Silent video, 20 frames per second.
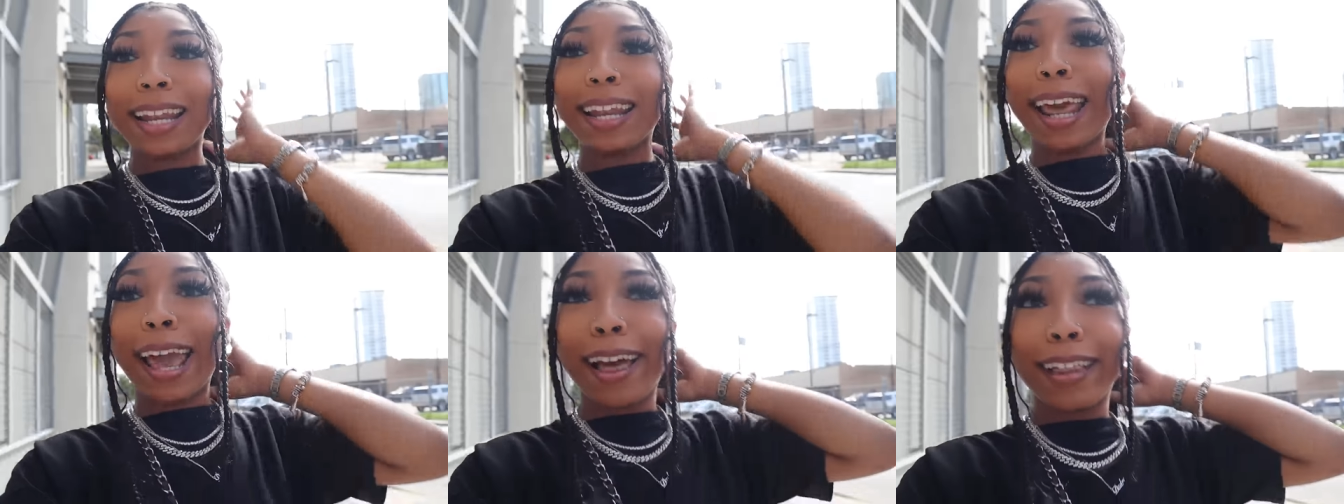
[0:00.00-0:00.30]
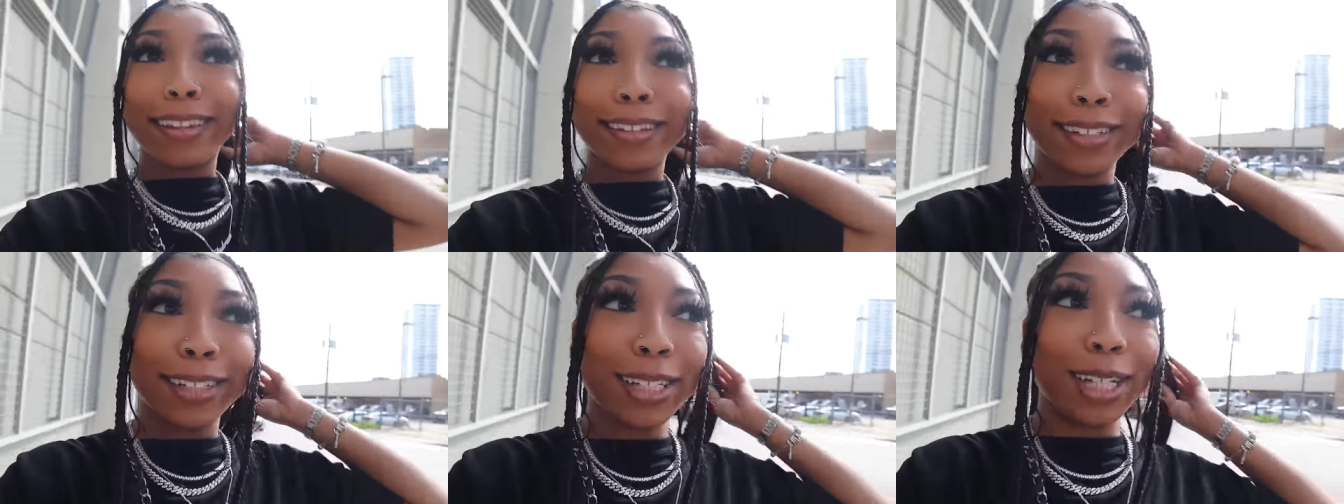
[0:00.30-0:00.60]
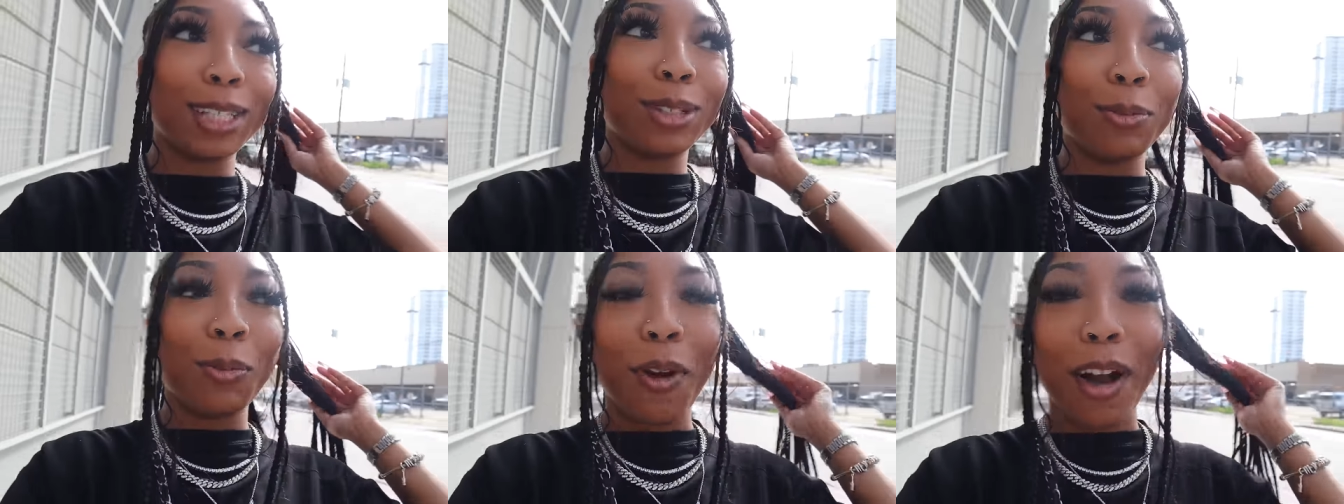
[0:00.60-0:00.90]
in Dallas
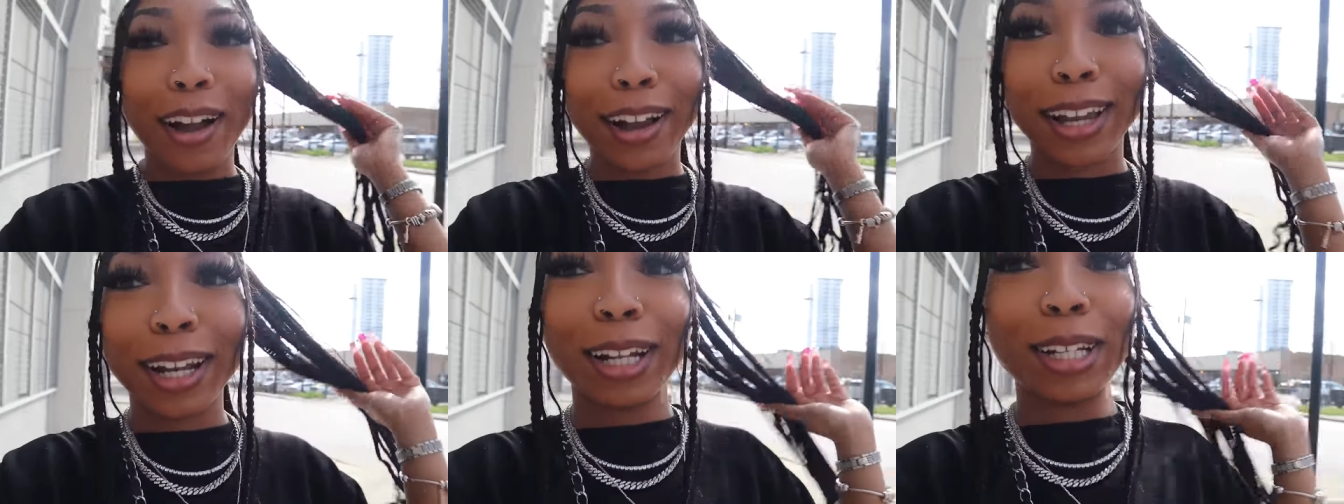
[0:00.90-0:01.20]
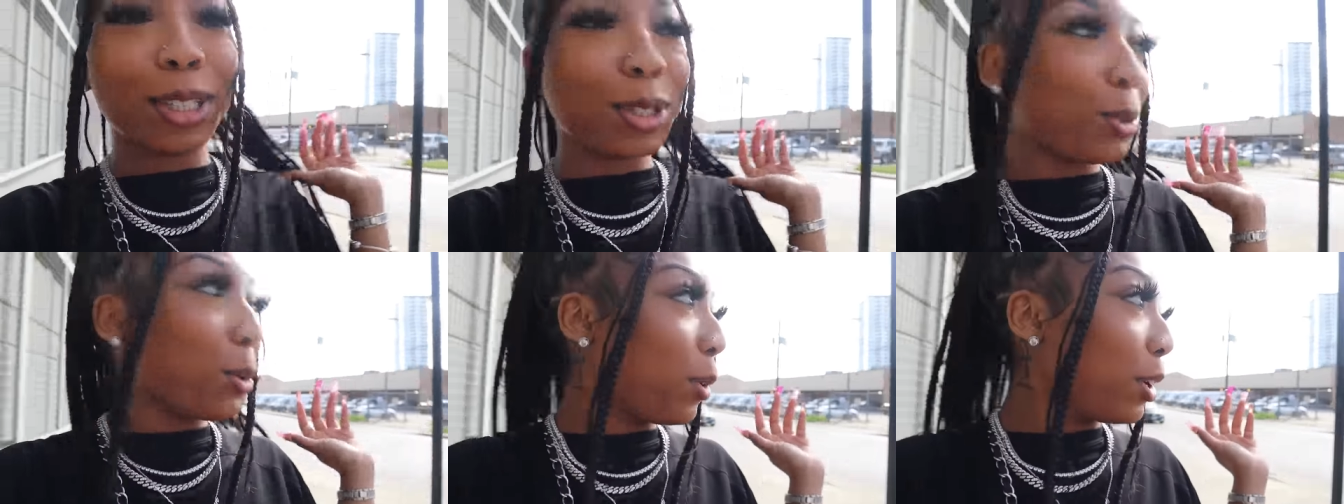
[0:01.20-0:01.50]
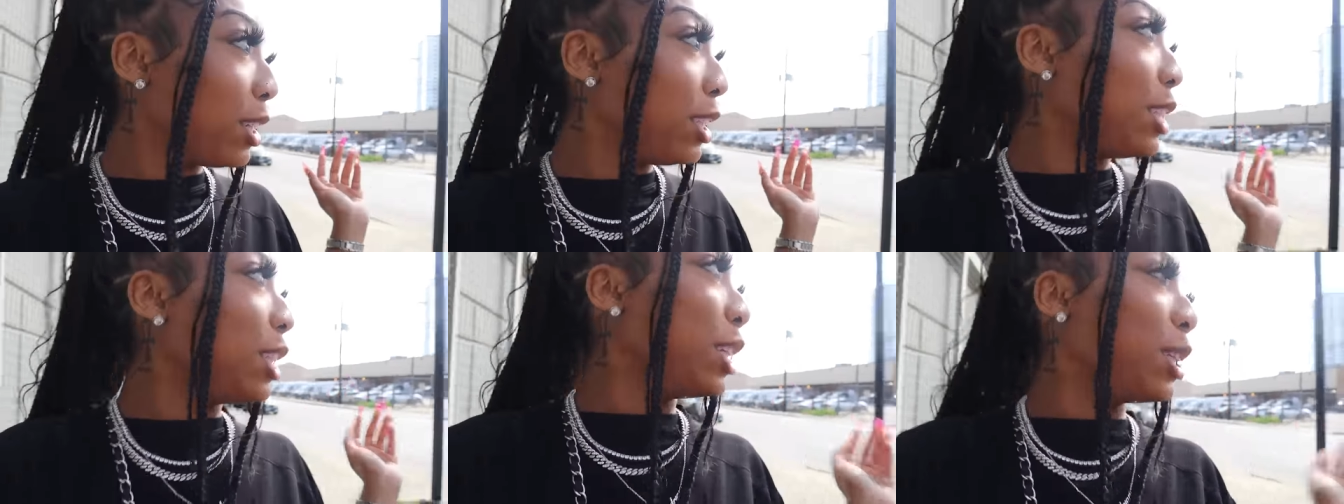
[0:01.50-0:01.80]
just walking the
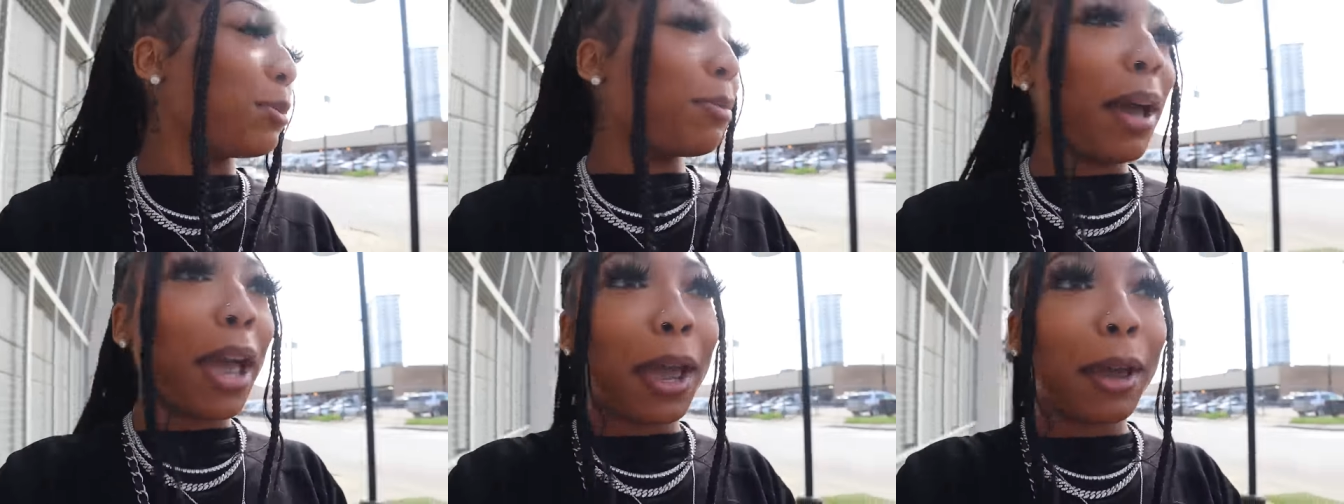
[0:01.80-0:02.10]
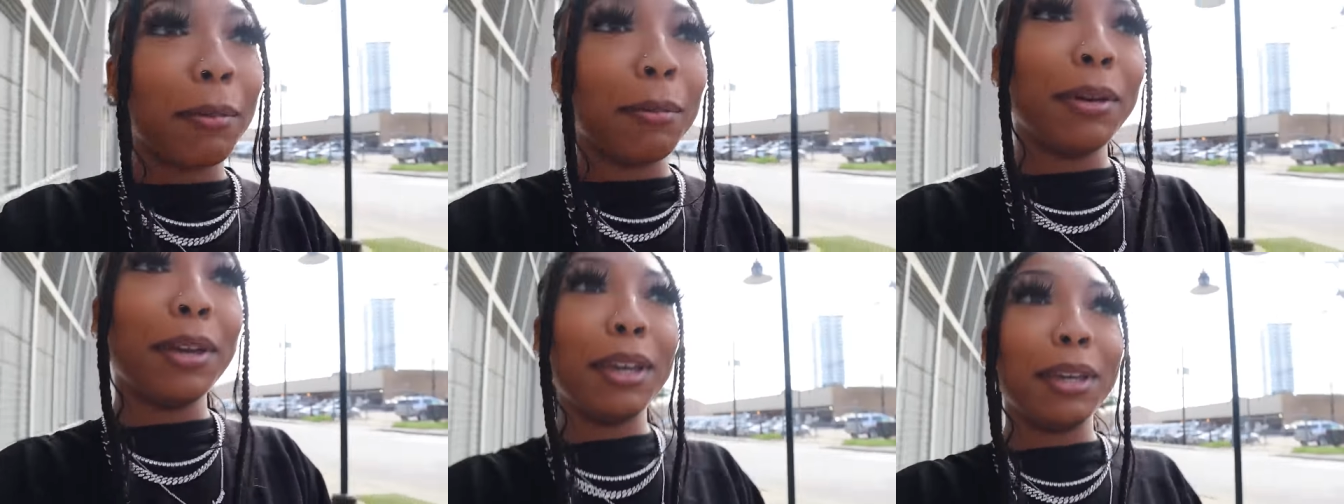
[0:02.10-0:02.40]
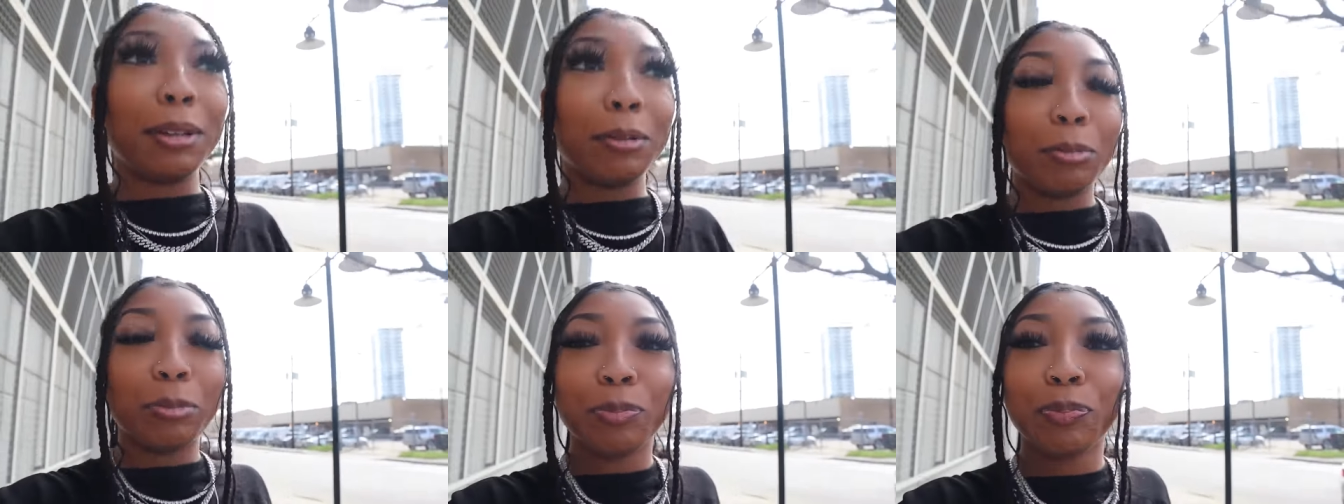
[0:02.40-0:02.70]
Torchy's,
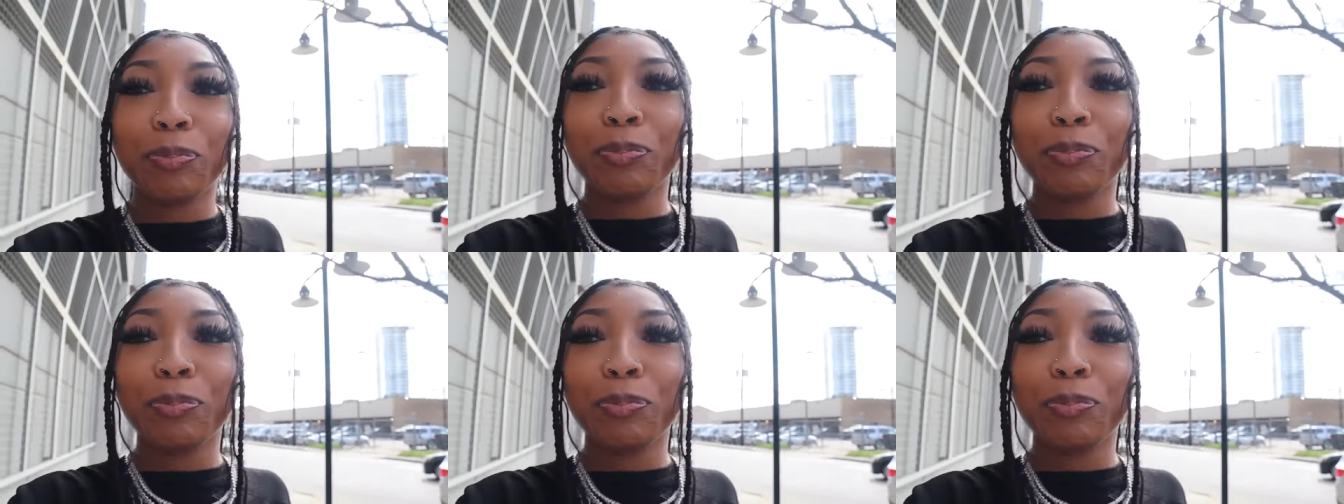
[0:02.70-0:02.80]
baby.